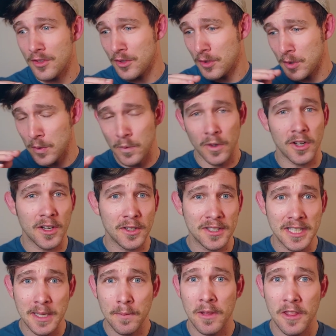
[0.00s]
You are
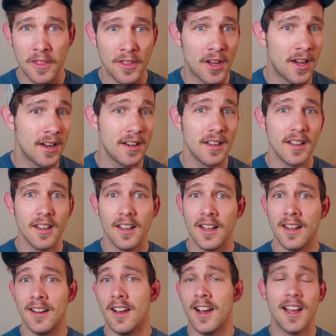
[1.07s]
deep in thought,
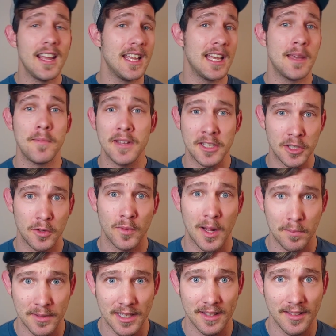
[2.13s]
and I am
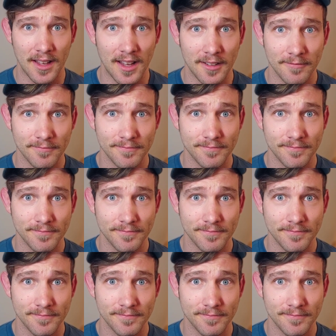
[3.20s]
interrupting that.